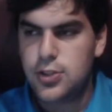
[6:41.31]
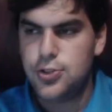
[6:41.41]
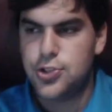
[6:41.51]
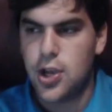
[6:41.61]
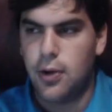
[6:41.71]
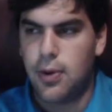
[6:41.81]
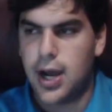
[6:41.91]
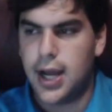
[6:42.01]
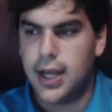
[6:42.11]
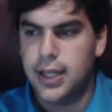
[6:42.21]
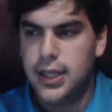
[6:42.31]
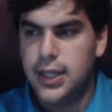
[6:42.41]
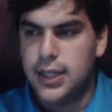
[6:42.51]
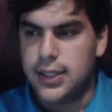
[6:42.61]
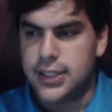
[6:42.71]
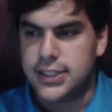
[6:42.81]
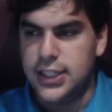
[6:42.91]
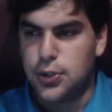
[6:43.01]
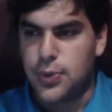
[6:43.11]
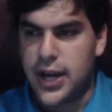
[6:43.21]
So, let's see
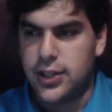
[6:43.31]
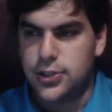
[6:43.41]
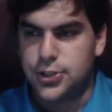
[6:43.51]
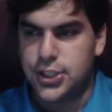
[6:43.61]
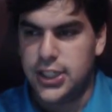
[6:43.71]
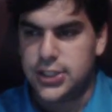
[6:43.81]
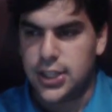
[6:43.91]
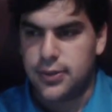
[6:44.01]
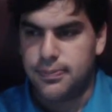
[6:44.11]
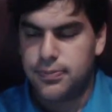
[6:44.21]
the regular season.